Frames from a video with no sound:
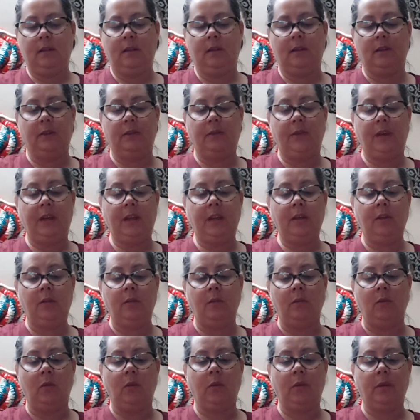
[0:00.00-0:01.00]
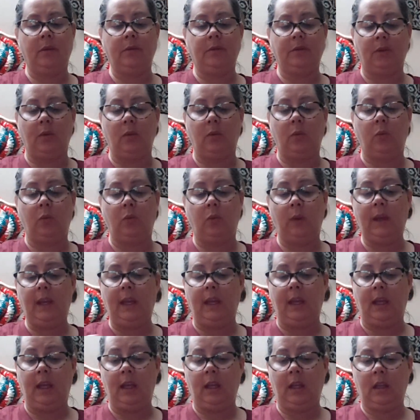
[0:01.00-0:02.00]
Because if I can do more rows a
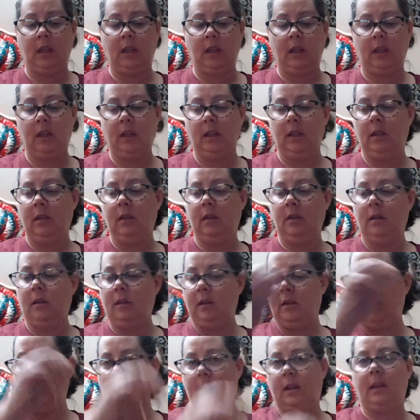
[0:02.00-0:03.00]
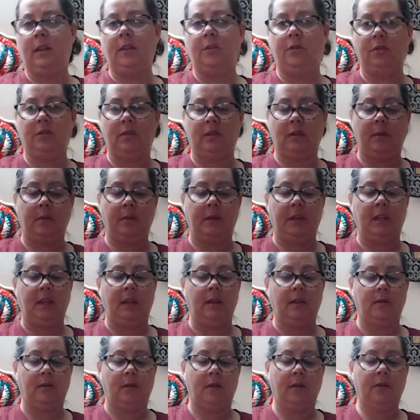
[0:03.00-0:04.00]
week, like just on my
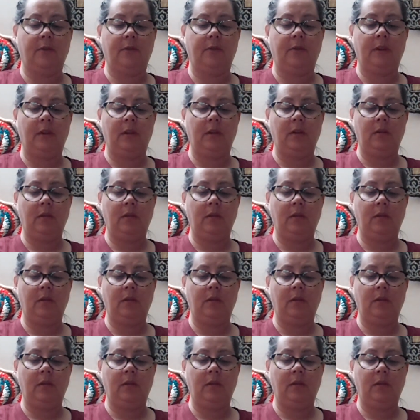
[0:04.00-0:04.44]
days off,